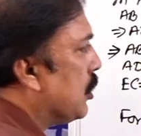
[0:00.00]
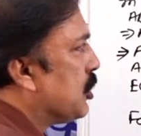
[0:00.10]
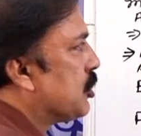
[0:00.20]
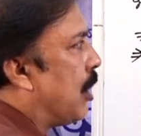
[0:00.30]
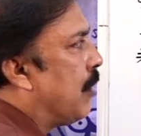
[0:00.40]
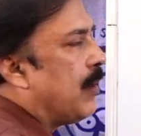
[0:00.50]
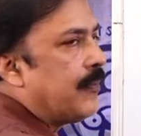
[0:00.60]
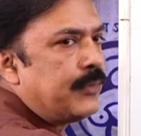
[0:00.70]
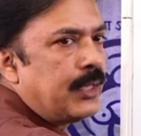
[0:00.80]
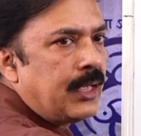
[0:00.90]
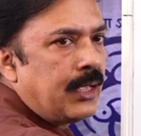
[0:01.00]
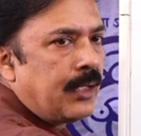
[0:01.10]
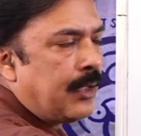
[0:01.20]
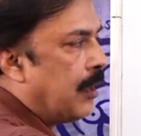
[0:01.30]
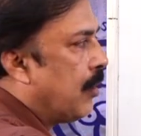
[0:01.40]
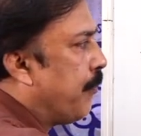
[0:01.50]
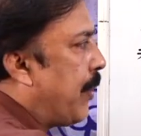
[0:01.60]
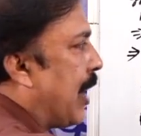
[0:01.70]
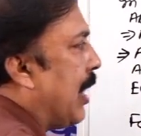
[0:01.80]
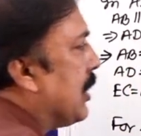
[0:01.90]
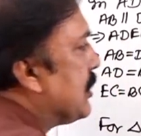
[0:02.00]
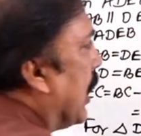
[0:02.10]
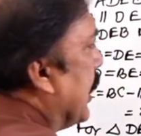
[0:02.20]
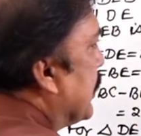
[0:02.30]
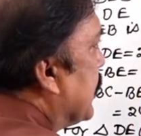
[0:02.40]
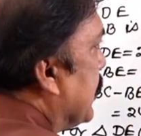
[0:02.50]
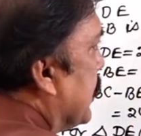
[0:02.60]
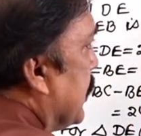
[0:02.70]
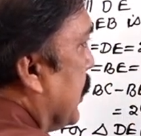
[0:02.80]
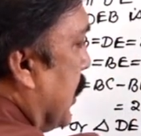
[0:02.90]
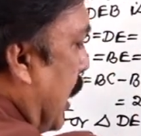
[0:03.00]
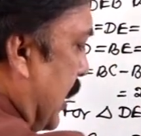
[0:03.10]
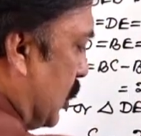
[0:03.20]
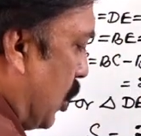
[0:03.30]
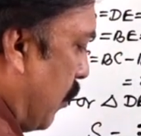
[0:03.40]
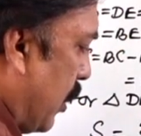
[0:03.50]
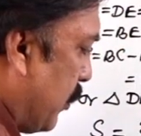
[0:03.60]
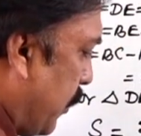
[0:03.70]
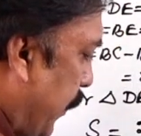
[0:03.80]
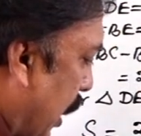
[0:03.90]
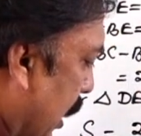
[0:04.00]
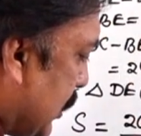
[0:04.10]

sum of the parallel sides, and sum of the parallel